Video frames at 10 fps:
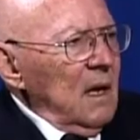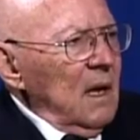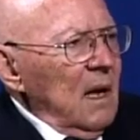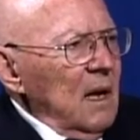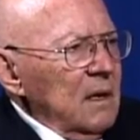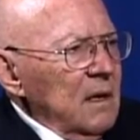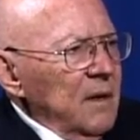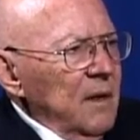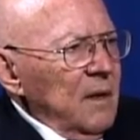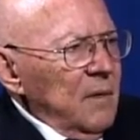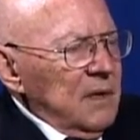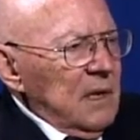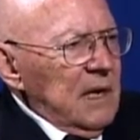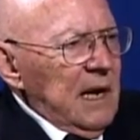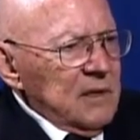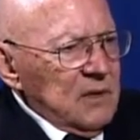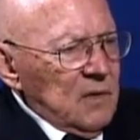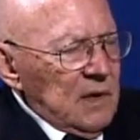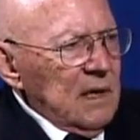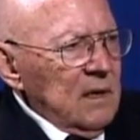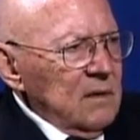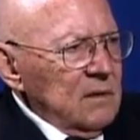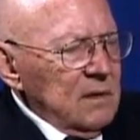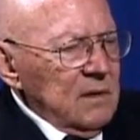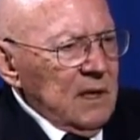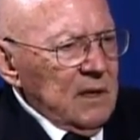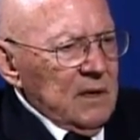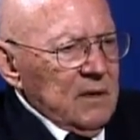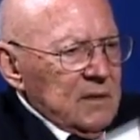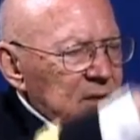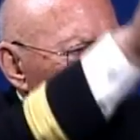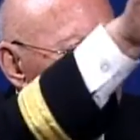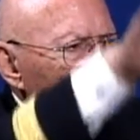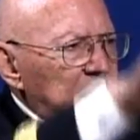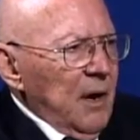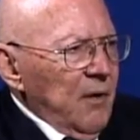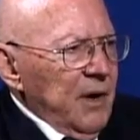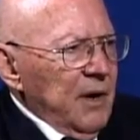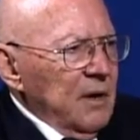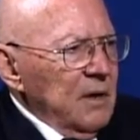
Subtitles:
and when the tides go out, then there's this barrier.